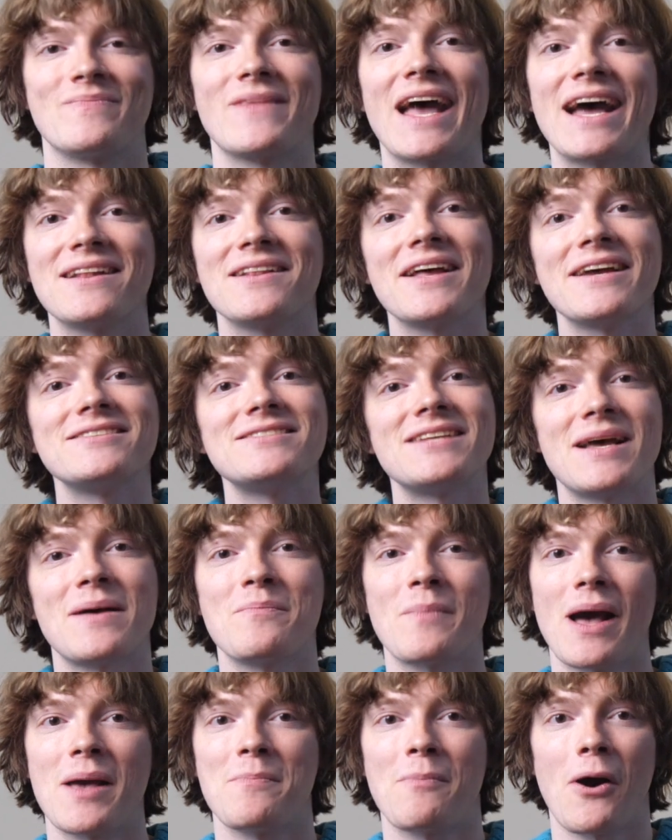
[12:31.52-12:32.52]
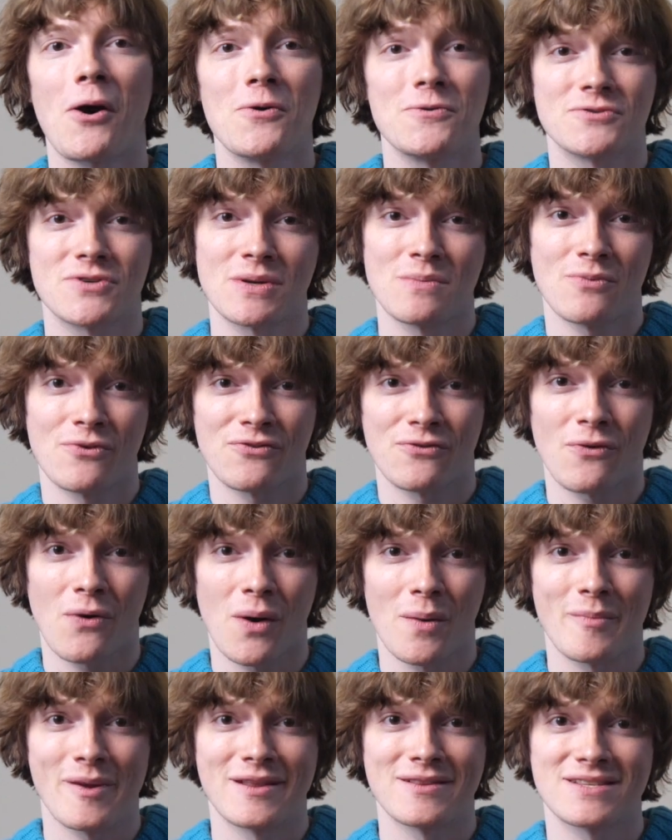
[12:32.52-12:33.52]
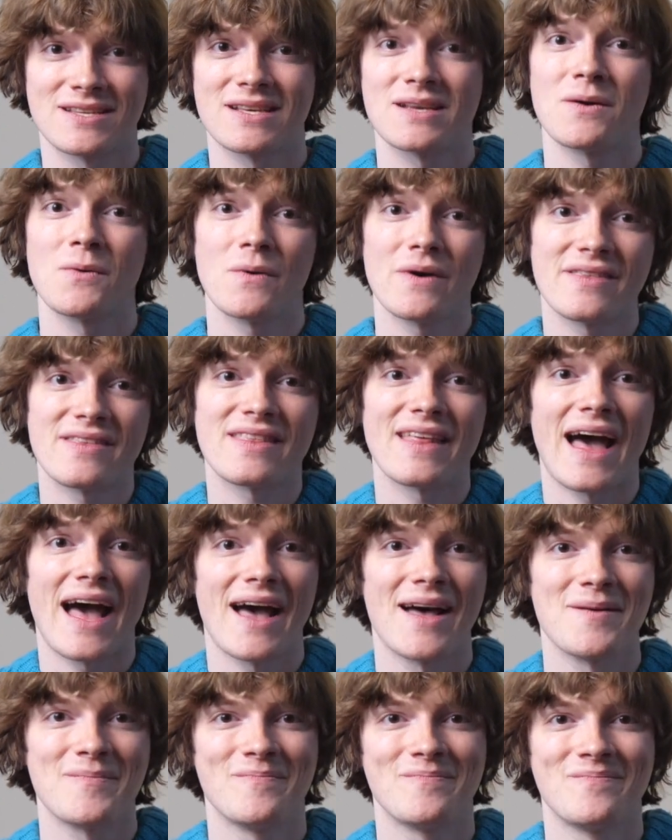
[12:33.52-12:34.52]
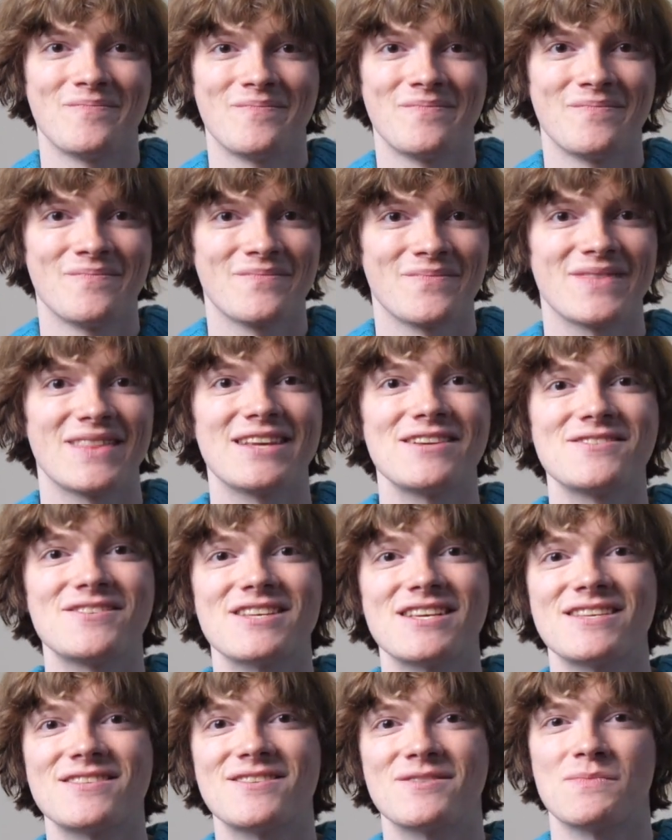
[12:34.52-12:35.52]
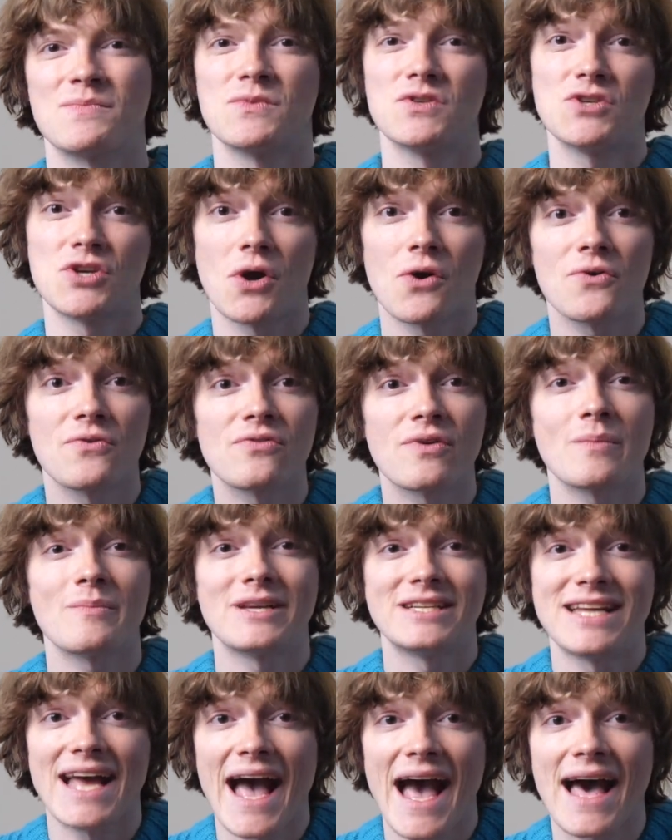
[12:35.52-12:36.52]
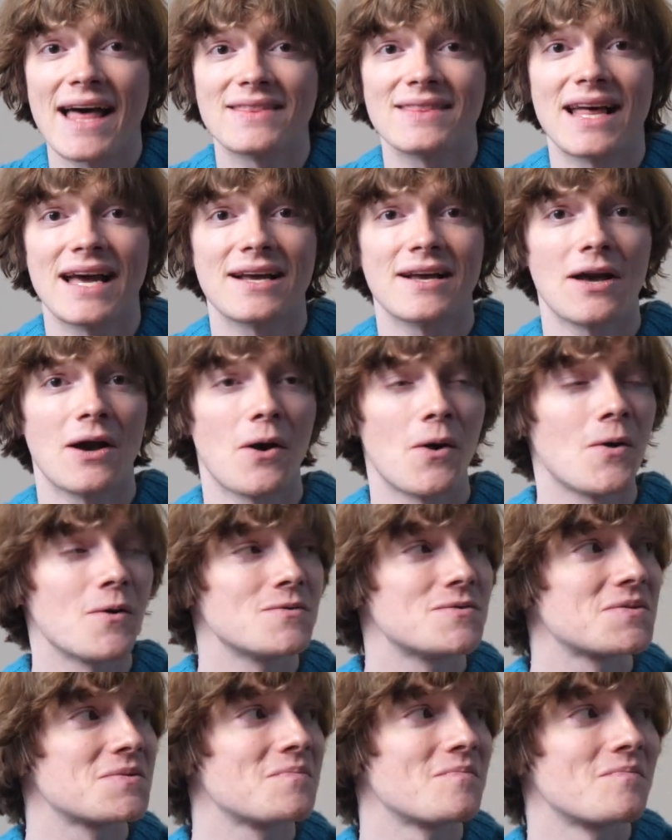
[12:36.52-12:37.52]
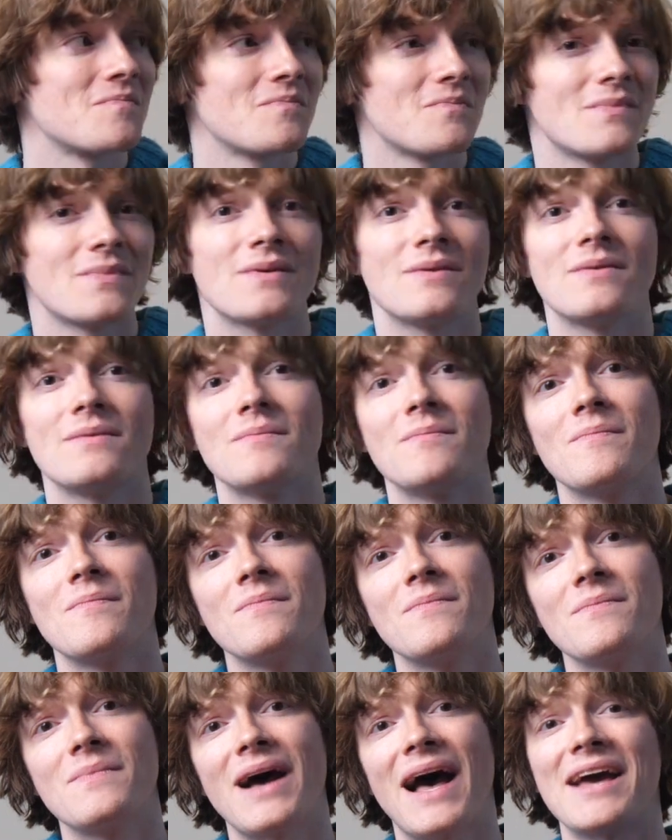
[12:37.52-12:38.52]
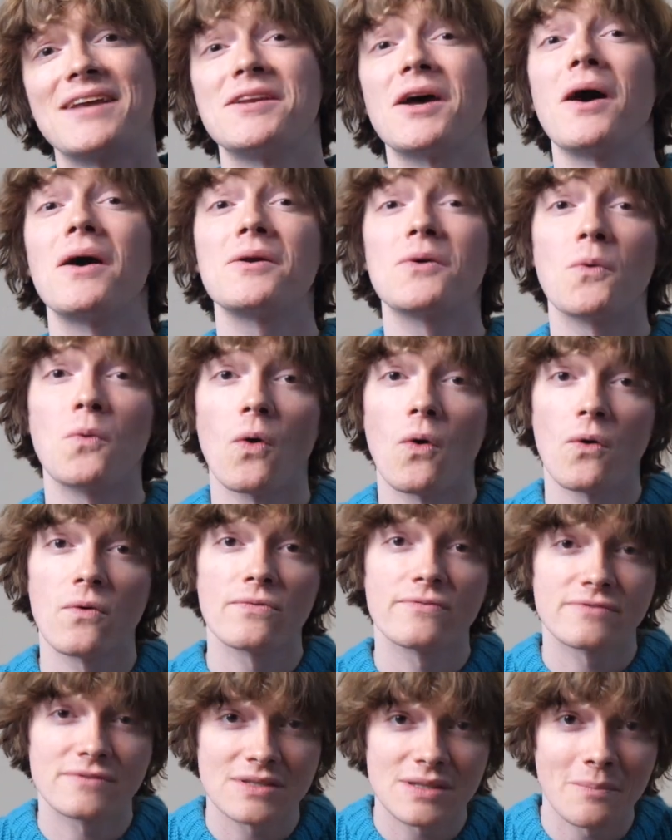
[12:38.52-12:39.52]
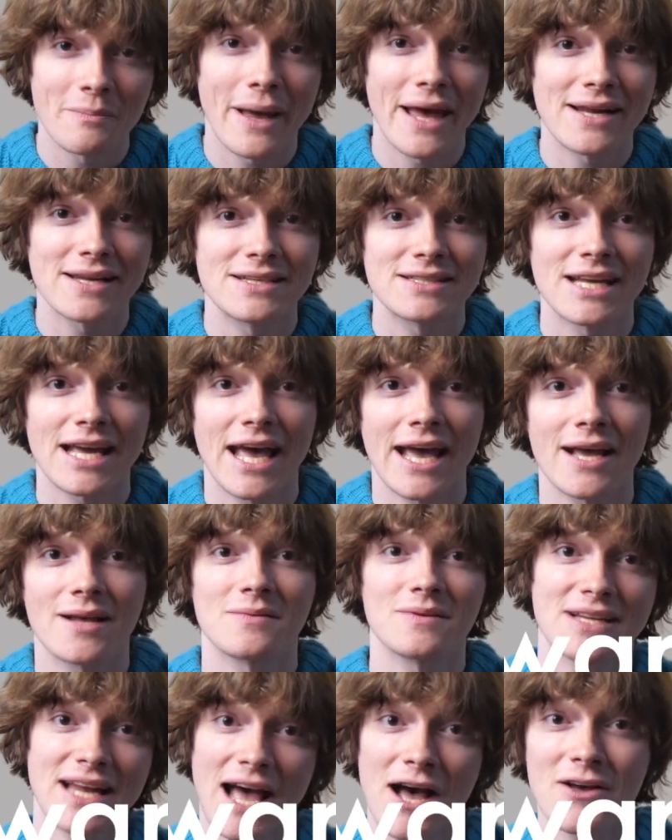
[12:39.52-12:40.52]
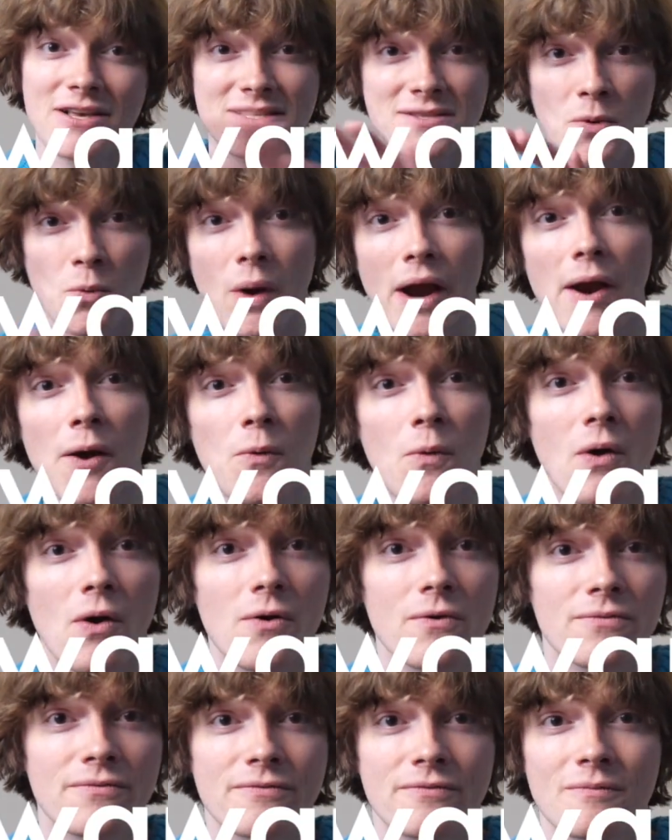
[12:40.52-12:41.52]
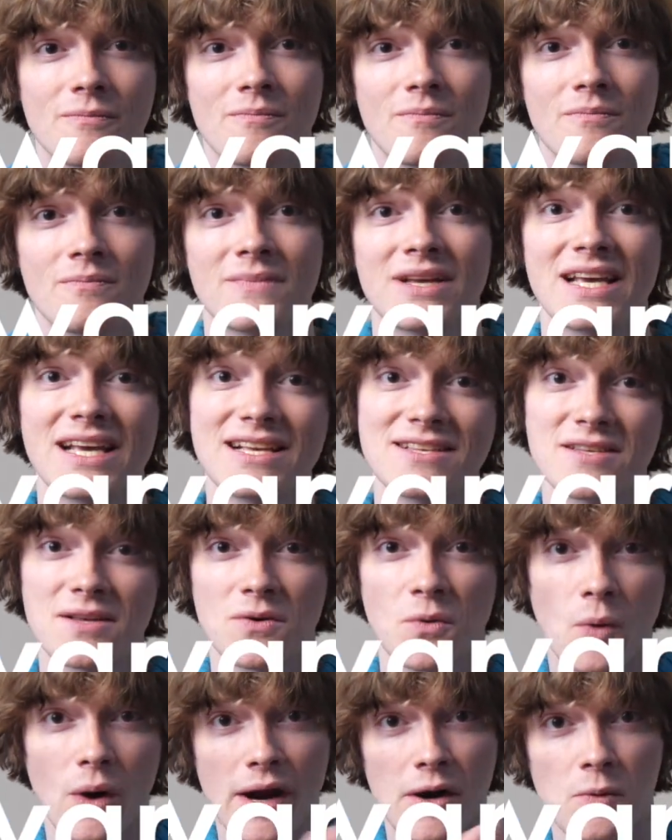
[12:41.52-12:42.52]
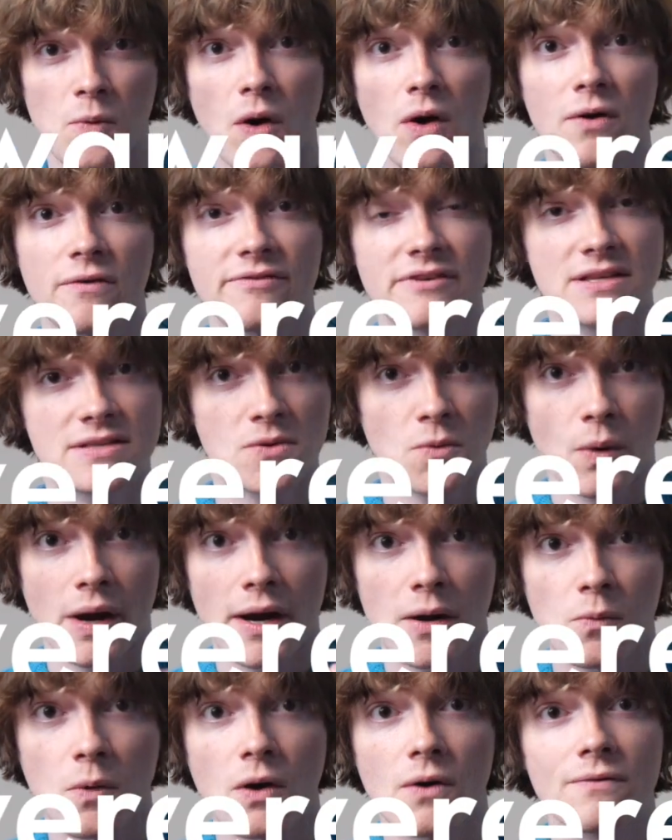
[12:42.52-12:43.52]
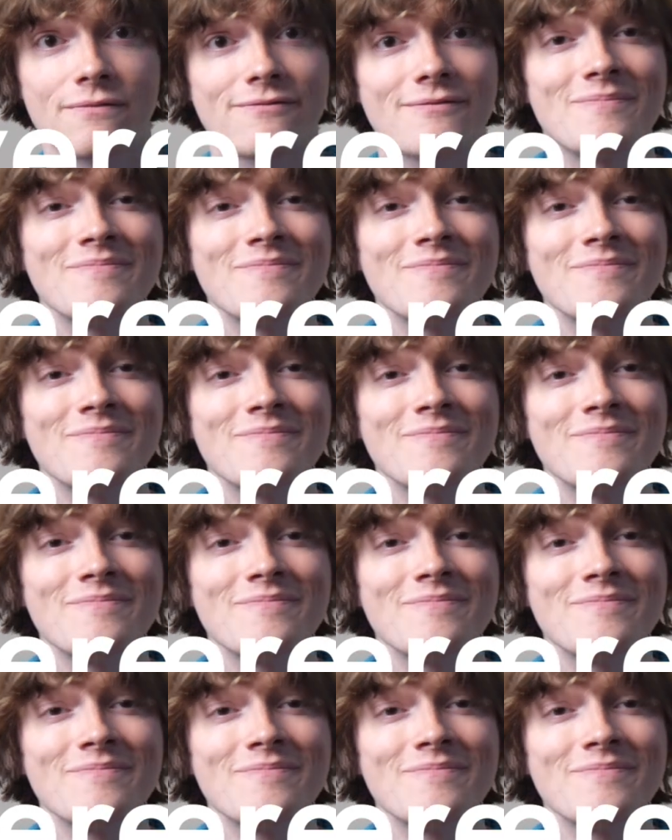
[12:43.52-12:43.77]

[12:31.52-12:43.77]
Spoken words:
I'd like to end my poetry performance with that. There's this joke from a dad that goes, I taught a wolf to meditate. Now he's a werewolf. He's a werewolf. He's a werewolf.